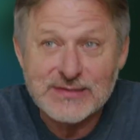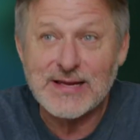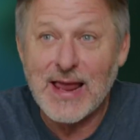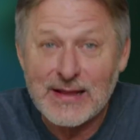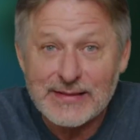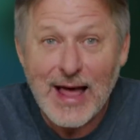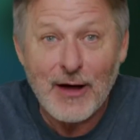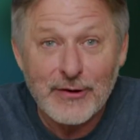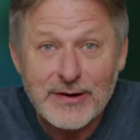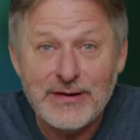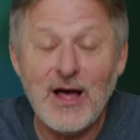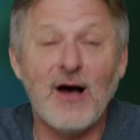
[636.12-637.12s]
loud
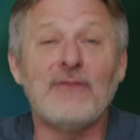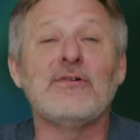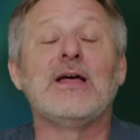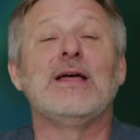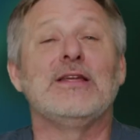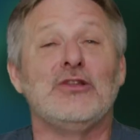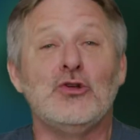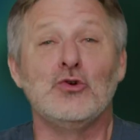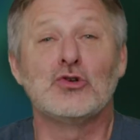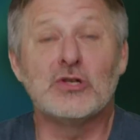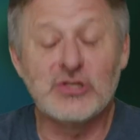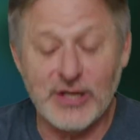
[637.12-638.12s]
enough, you
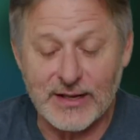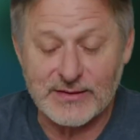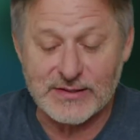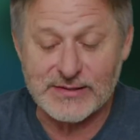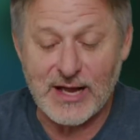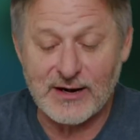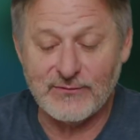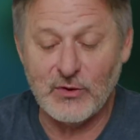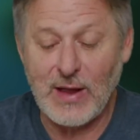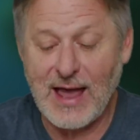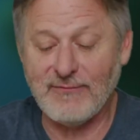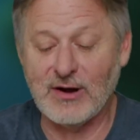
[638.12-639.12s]
should check this out if you
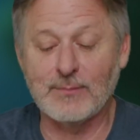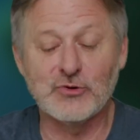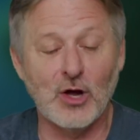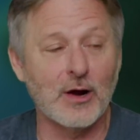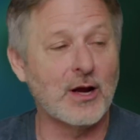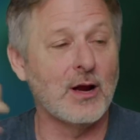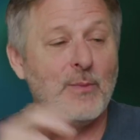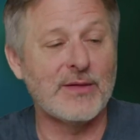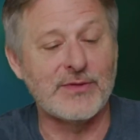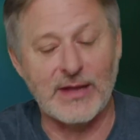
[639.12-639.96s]
haven't. I'm talking about the